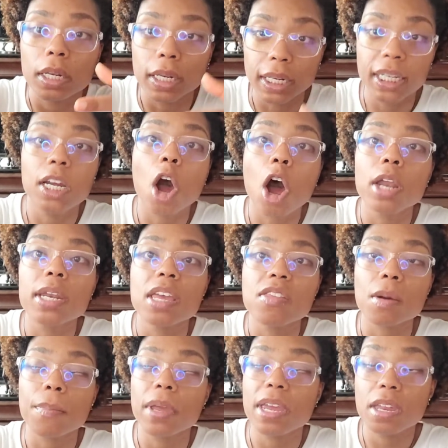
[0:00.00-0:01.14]
Leon is
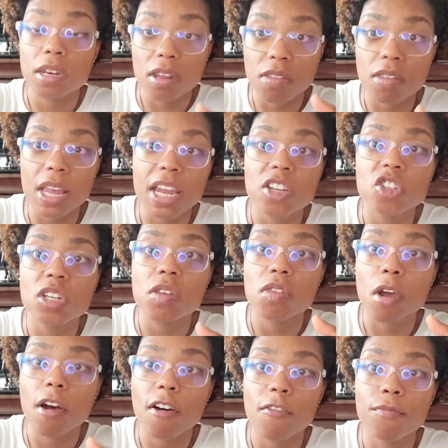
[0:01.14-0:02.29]
in the stages
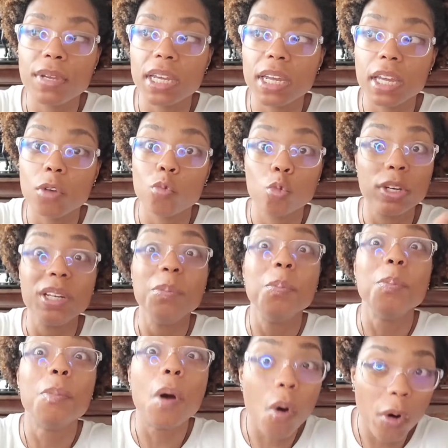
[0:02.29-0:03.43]
of being
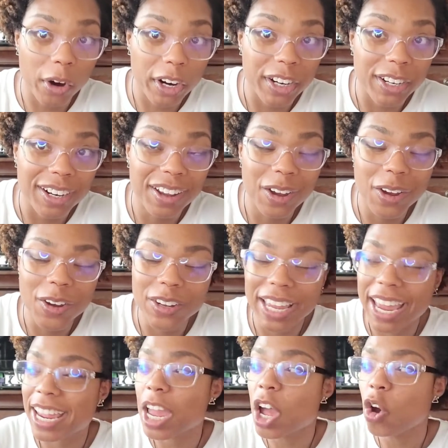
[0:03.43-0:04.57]
reborn,
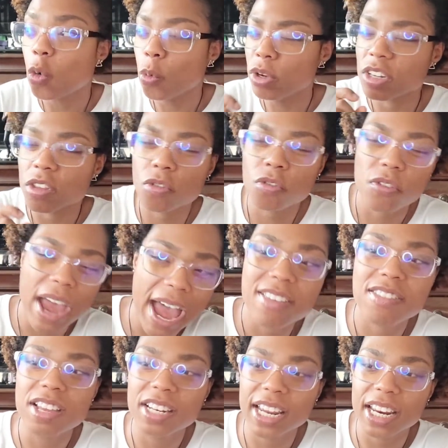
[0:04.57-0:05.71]
okay, which is
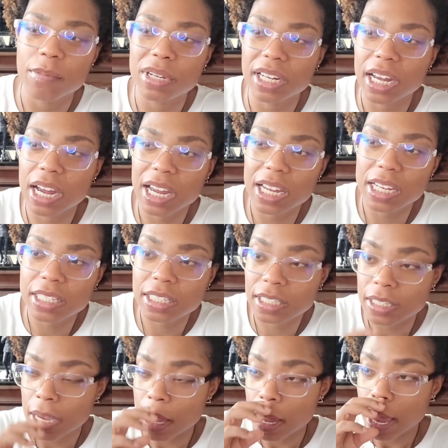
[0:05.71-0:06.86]
fascinating because,
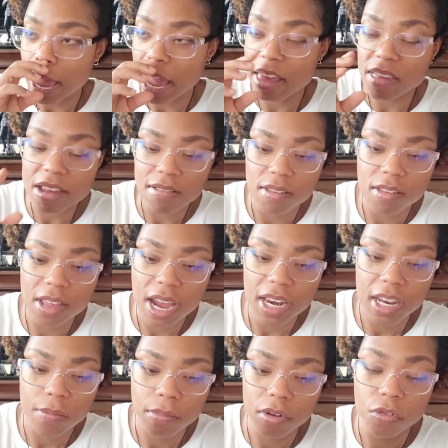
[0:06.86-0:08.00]
as I
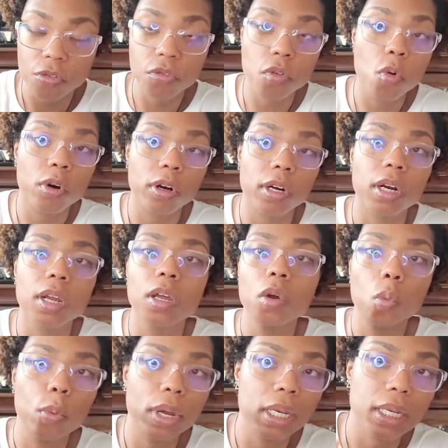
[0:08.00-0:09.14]
stated before,
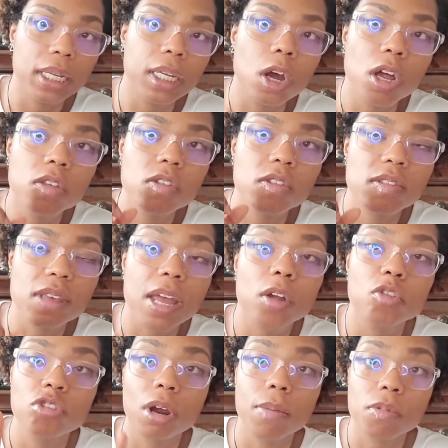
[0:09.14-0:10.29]
when Leon's tail
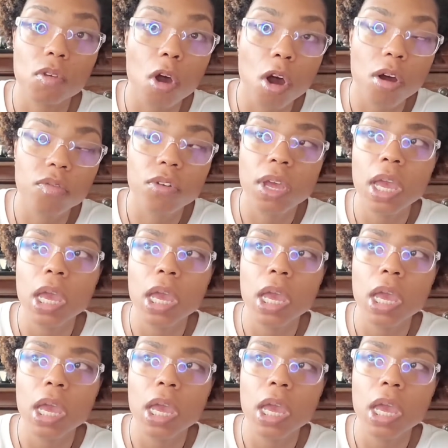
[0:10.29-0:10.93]
drops off,